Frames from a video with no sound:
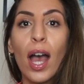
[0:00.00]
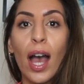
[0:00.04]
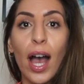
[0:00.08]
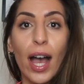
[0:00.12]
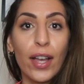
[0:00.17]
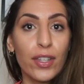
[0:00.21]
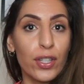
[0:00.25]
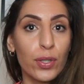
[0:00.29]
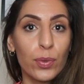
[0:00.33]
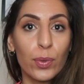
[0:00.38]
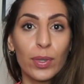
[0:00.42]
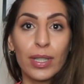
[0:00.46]
I
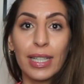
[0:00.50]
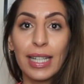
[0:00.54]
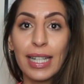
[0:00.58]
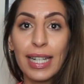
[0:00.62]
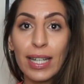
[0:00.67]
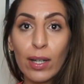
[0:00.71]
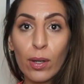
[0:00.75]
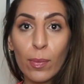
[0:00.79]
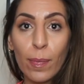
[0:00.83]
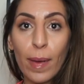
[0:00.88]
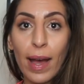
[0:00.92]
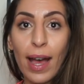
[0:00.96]
just want a
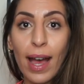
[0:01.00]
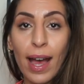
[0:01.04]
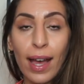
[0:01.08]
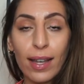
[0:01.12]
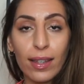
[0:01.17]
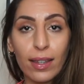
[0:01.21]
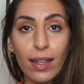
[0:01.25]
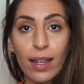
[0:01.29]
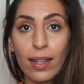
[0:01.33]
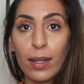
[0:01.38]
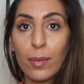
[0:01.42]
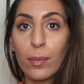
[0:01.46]
little bag
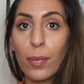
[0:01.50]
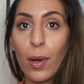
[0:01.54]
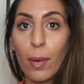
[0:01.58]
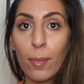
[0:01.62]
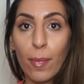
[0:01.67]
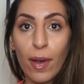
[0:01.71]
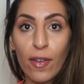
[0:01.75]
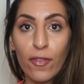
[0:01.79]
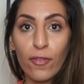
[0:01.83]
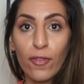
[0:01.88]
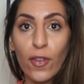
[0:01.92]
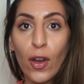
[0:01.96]
that I can put
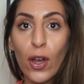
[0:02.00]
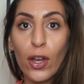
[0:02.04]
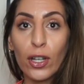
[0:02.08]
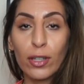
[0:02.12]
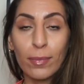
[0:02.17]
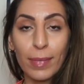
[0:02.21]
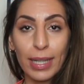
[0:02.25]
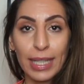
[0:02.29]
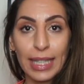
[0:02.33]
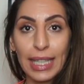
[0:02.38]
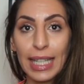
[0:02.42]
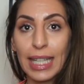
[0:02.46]
my phone,
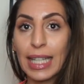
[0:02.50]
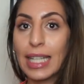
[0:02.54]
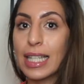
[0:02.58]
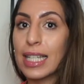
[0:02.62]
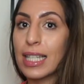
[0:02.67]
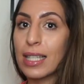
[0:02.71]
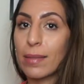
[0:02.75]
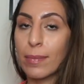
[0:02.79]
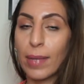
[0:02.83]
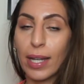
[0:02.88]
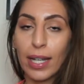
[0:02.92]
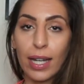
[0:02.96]
my
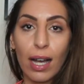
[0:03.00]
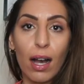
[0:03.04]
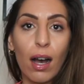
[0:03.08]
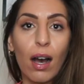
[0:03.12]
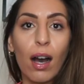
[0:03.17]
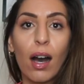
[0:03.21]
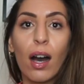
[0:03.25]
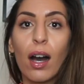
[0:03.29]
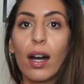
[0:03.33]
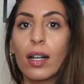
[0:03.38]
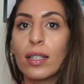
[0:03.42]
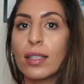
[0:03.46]
keys, my
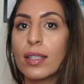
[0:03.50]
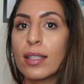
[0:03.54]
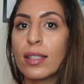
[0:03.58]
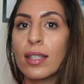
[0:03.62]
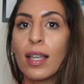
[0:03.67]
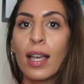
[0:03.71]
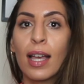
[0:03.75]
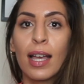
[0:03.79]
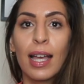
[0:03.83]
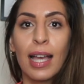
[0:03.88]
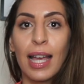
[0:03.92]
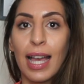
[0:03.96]
cards,
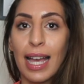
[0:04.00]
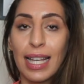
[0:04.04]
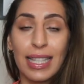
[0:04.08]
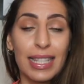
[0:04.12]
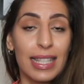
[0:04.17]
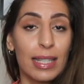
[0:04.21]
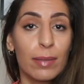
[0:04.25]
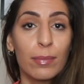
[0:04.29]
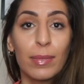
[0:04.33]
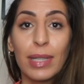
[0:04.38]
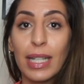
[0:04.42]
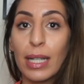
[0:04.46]
and
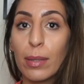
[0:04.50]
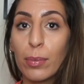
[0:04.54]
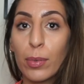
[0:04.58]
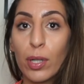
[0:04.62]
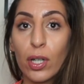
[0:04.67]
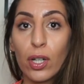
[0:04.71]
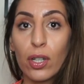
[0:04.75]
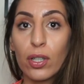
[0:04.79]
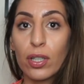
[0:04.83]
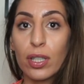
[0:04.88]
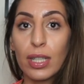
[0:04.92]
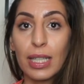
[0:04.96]
some lip
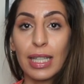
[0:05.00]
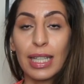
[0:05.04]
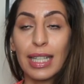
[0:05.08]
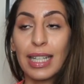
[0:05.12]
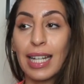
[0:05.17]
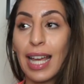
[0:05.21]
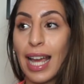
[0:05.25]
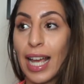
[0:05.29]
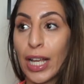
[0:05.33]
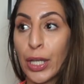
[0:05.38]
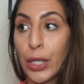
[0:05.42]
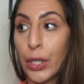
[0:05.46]
gloss in
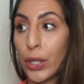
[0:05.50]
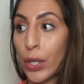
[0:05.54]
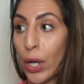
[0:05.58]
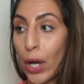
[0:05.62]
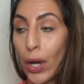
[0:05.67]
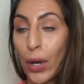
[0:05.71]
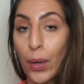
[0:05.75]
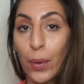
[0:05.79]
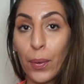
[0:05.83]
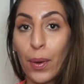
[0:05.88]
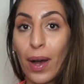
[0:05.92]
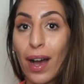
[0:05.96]
and go.
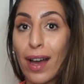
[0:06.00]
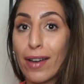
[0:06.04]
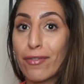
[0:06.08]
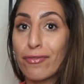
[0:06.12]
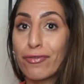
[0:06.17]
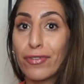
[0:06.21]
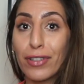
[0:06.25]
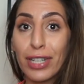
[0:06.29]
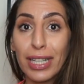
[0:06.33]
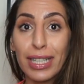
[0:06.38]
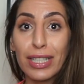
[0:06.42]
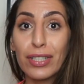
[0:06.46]
I
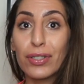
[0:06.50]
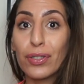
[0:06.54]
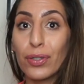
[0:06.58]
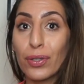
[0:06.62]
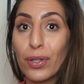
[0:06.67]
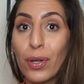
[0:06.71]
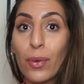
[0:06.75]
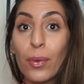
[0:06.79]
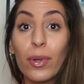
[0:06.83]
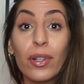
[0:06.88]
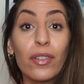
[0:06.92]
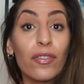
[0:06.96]
really do
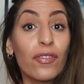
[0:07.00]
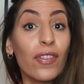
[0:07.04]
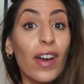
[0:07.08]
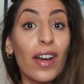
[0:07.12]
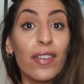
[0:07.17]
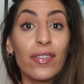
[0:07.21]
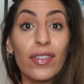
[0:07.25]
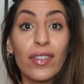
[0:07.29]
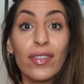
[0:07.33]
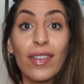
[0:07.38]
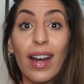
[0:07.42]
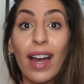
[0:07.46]
not want to
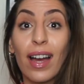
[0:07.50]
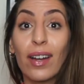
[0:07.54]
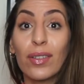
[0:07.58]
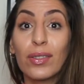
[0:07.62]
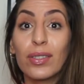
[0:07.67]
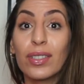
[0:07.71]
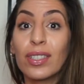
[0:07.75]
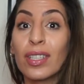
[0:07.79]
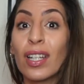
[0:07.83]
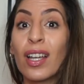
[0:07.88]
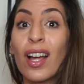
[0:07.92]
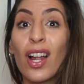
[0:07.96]
faff
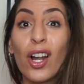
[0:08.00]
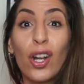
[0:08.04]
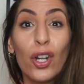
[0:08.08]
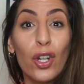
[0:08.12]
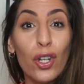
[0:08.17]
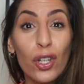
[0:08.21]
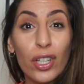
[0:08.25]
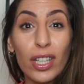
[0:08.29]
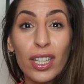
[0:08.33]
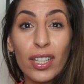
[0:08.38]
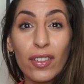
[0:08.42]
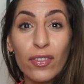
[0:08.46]
around
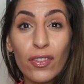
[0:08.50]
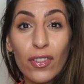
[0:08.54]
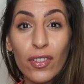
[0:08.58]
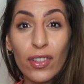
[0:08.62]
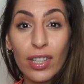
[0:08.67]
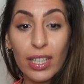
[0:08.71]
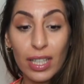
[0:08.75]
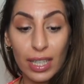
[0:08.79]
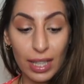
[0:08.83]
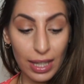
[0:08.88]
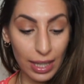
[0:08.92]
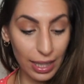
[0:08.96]
looking for
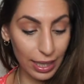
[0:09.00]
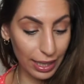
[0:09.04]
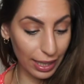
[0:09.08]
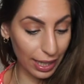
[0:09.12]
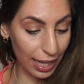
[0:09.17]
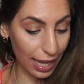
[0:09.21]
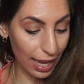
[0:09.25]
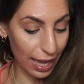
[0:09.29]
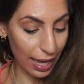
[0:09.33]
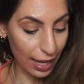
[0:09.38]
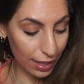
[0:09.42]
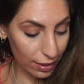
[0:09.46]
anything,
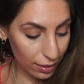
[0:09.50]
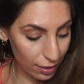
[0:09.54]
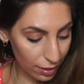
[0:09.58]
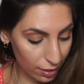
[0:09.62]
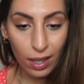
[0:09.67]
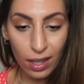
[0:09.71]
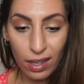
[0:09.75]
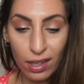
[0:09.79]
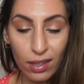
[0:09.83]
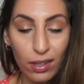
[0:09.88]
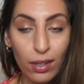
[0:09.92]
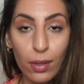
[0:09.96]
and
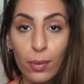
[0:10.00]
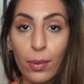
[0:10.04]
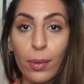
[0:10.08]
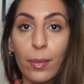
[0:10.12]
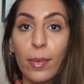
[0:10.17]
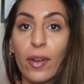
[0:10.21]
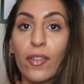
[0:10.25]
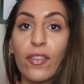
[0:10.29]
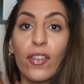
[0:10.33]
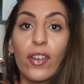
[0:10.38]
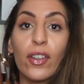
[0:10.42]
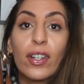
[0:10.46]
I don't know where
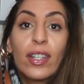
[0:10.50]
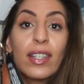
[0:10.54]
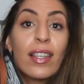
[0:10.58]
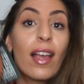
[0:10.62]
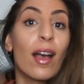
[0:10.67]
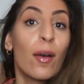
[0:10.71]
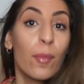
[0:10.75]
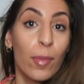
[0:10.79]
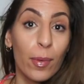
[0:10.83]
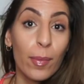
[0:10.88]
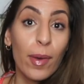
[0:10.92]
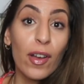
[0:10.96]
my phone is,
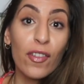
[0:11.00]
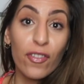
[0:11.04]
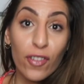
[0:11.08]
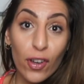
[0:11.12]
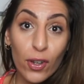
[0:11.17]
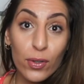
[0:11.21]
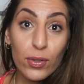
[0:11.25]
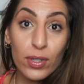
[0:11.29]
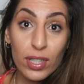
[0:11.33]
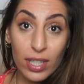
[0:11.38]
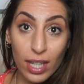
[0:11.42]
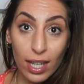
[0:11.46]
but my
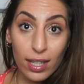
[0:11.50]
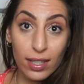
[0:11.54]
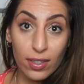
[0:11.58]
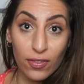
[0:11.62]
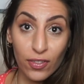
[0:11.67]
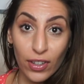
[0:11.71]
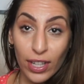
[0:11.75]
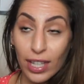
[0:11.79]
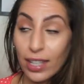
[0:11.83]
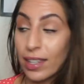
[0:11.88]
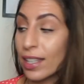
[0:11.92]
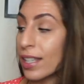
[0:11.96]
phone does
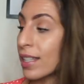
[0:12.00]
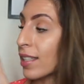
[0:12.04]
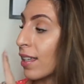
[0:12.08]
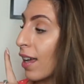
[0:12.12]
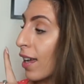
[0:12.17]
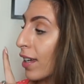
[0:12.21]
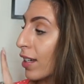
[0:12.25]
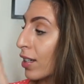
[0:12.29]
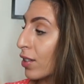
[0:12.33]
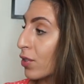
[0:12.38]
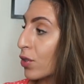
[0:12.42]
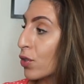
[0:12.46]
fit in this,
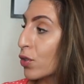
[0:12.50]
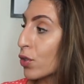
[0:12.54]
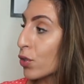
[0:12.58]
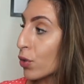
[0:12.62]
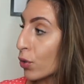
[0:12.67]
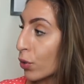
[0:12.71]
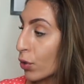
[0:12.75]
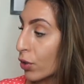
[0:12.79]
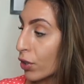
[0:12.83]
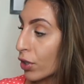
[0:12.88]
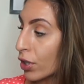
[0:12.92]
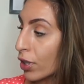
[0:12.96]
I can
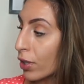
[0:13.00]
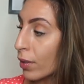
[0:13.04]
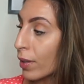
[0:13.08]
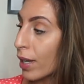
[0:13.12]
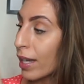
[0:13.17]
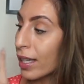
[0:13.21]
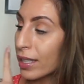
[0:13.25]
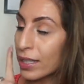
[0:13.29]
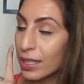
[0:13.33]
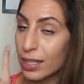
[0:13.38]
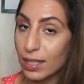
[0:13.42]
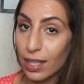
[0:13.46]
assure you
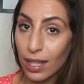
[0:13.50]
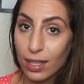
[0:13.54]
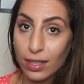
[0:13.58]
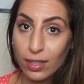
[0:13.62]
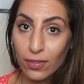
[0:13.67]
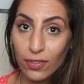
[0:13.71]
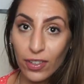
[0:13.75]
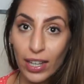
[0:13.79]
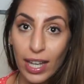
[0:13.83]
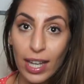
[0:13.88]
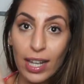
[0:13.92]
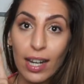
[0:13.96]
it does
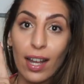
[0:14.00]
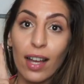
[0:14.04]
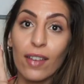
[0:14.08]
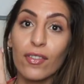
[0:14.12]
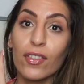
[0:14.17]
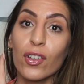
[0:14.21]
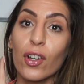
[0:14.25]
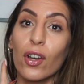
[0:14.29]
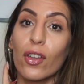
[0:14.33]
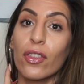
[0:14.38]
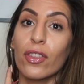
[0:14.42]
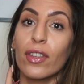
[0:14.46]
fit, and I've
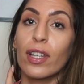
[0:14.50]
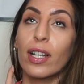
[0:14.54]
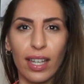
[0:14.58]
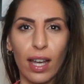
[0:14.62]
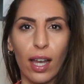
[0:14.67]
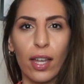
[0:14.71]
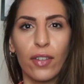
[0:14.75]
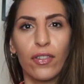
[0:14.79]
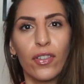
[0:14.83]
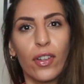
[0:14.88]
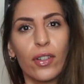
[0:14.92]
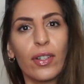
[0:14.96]
got the
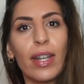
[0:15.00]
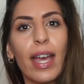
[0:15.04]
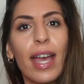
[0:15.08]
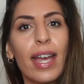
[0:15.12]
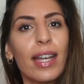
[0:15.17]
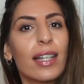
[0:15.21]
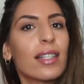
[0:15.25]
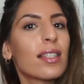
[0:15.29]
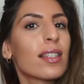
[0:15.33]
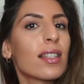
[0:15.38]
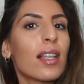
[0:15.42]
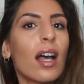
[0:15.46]
iPhone
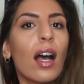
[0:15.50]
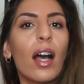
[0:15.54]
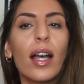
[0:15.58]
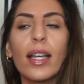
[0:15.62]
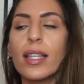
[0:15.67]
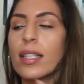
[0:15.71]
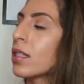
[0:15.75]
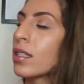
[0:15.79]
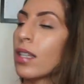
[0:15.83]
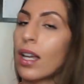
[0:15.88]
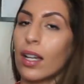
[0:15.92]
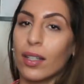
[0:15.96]
X
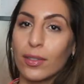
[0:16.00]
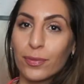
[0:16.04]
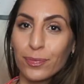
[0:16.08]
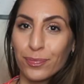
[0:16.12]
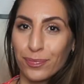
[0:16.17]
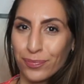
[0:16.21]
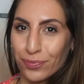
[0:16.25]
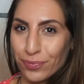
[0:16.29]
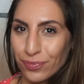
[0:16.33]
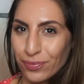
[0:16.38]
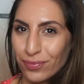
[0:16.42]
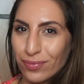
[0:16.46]
size, so
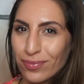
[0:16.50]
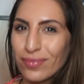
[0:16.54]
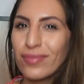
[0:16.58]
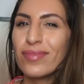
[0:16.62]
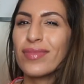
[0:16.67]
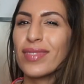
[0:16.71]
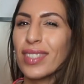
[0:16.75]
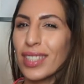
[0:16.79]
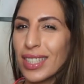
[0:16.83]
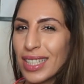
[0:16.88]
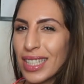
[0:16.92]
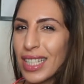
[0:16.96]

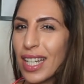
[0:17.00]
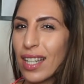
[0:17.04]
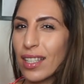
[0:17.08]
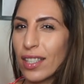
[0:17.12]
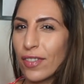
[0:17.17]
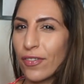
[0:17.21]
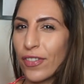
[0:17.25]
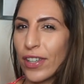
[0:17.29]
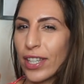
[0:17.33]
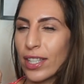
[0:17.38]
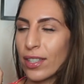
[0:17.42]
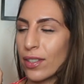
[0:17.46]
it
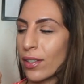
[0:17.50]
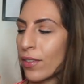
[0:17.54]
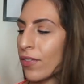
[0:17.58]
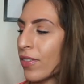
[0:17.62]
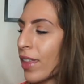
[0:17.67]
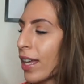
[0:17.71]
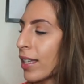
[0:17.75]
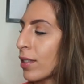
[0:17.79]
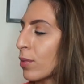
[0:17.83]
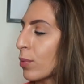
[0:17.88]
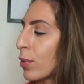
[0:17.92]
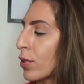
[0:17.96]
does fit. So if
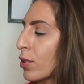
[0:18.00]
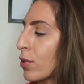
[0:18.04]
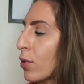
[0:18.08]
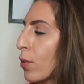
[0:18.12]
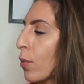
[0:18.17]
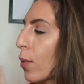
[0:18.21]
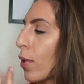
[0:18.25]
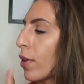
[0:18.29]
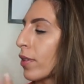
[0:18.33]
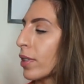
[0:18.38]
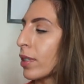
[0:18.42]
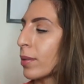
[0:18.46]
that's what you're
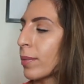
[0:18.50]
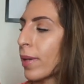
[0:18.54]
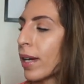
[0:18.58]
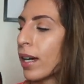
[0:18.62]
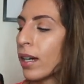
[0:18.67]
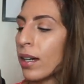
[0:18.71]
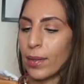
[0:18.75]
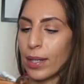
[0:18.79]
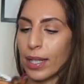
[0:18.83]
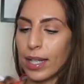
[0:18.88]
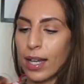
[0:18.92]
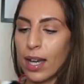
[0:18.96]
worried
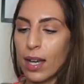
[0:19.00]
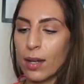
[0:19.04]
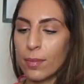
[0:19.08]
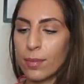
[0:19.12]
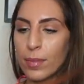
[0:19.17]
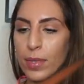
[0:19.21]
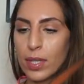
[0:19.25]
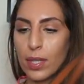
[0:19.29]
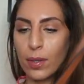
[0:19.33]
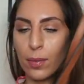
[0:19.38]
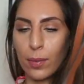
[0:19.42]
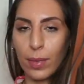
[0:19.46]
about, it
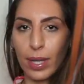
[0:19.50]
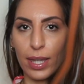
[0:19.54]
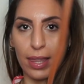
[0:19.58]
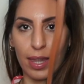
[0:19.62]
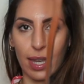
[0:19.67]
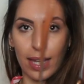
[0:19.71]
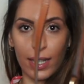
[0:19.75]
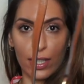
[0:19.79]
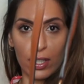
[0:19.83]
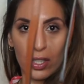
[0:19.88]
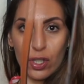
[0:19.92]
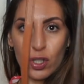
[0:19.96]
comes with
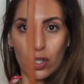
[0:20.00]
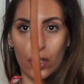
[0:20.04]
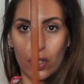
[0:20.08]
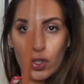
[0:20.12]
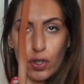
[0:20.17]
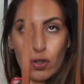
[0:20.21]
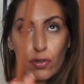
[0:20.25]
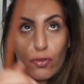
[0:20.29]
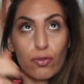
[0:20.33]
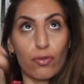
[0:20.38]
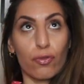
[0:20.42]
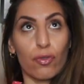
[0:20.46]
a
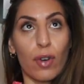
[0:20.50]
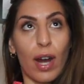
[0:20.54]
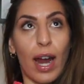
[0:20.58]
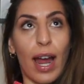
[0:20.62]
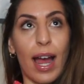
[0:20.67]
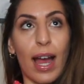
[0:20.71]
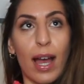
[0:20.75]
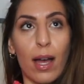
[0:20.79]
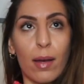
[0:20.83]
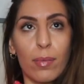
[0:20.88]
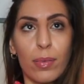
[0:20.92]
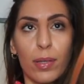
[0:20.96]

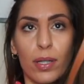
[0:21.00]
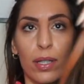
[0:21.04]
strap.